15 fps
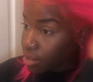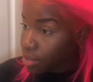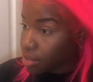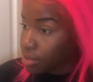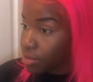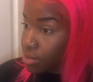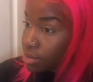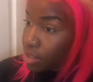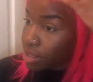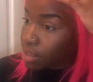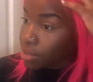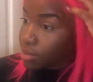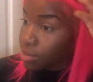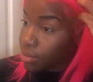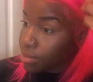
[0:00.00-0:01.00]
Here's like
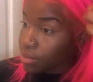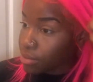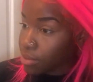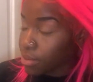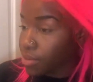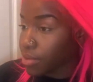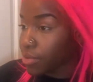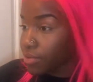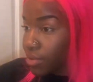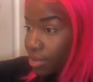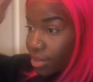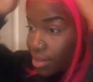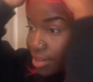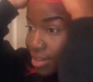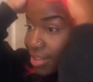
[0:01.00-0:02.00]
the
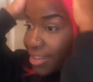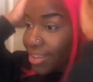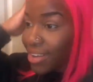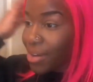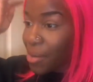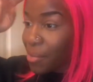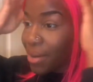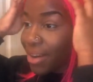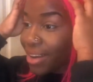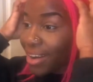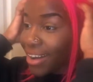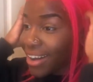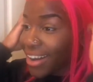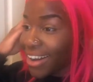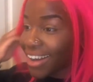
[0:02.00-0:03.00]
reveal. Oh my
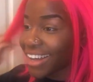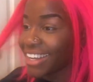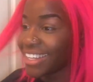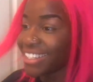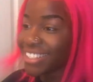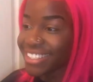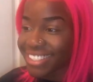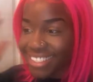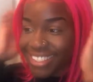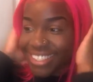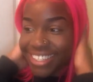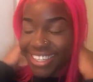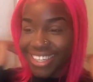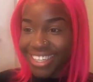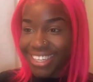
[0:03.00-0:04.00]
god.
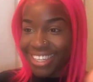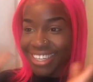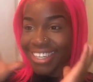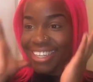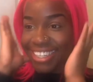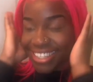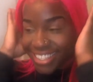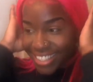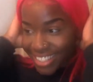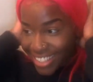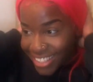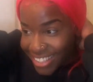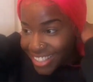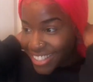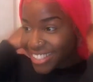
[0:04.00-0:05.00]

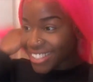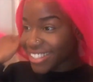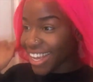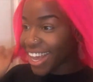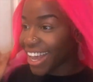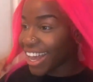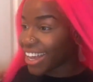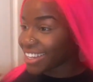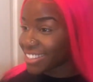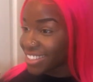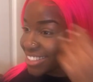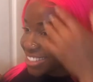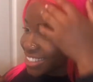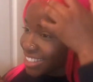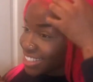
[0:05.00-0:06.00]
This is
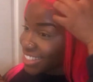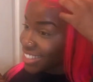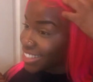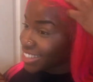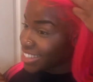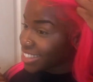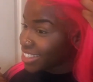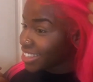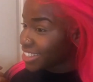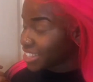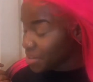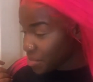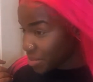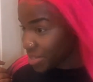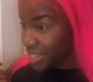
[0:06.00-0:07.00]
actually the
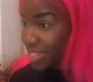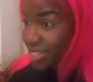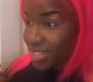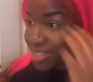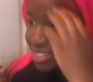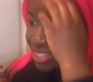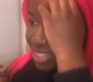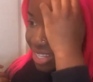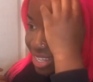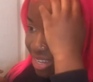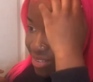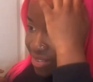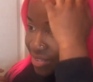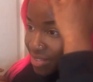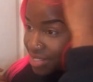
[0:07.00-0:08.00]
most cutest thing
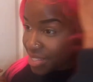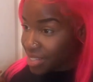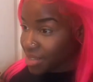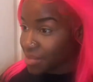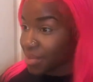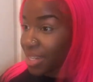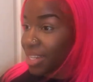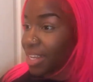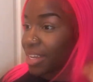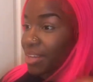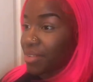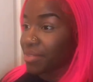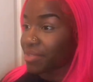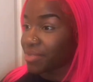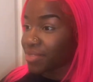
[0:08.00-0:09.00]
I've ever seen in my life.